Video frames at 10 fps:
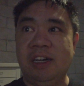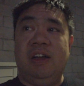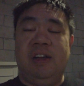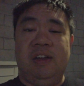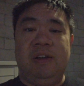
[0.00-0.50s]

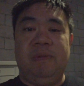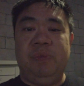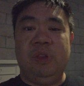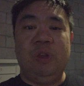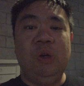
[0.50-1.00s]
The
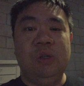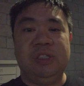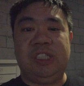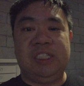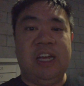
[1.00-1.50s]

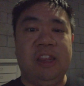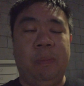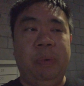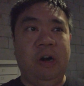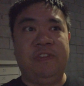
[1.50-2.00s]
noodles just had the
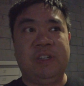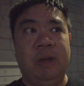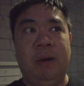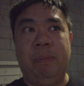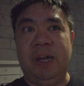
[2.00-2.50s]
perfect
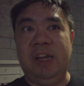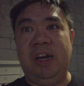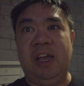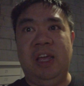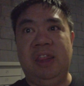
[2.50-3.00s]
amount of bite,
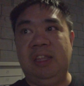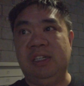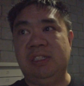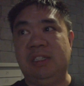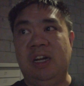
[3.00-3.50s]
and
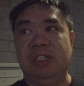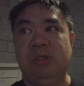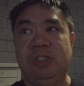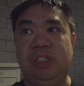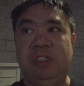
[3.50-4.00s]
the sauce
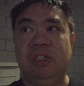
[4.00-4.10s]
was,